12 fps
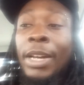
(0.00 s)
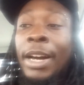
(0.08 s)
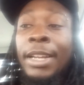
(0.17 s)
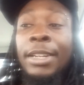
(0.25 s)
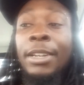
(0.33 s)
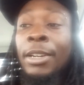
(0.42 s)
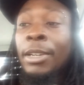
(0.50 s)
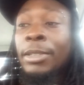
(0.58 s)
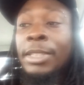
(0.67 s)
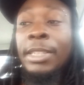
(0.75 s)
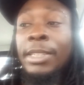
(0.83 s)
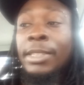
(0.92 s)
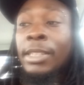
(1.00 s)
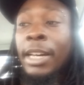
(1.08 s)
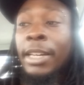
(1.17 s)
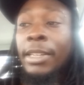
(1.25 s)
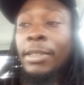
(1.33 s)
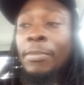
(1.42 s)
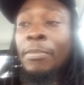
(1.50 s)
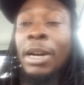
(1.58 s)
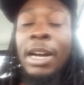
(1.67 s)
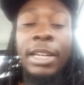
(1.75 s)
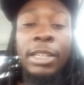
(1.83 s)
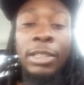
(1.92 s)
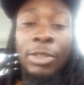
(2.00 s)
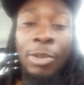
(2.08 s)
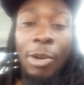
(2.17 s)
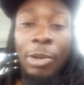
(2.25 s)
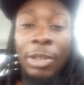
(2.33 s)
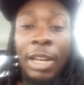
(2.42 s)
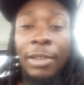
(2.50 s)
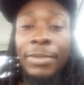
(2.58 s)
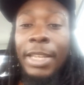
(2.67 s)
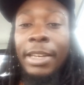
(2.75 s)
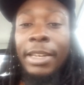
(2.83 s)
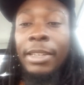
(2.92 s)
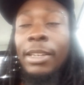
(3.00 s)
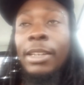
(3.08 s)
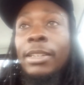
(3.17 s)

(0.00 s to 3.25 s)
I done heard things like mind control off that